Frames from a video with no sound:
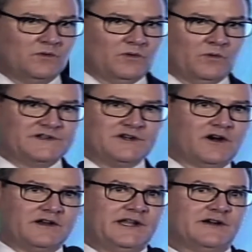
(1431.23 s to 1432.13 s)
which
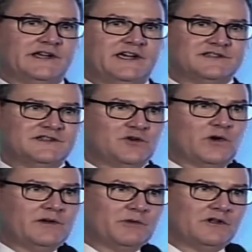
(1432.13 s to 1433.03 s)
aren't nearly as
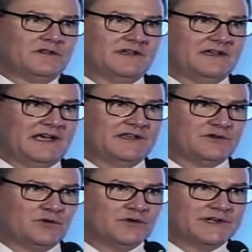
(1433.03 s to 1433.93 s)
enjoyable as
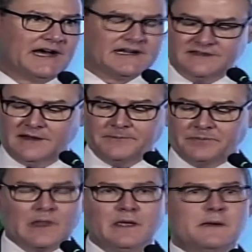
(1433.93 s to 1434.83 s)
Google Docs.
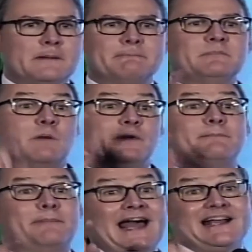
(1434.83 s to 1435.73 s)

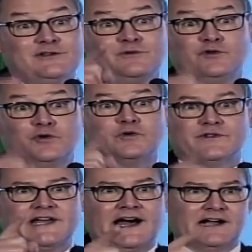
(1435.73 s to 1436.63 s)
But back to Google
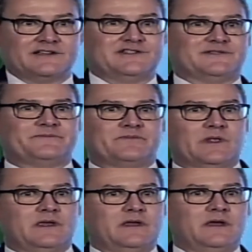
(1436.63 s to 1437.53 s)
Docs.
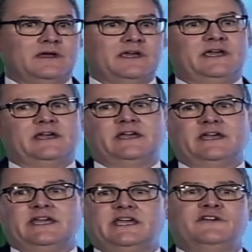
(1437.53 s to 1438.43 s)

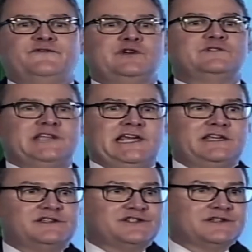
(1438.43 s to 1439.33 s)
If you
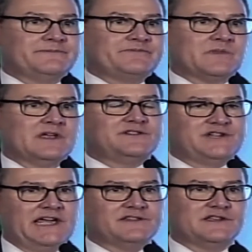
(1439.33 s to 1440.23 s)
teach,
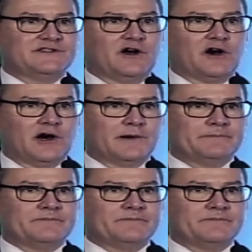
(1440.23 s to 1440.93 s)
chances are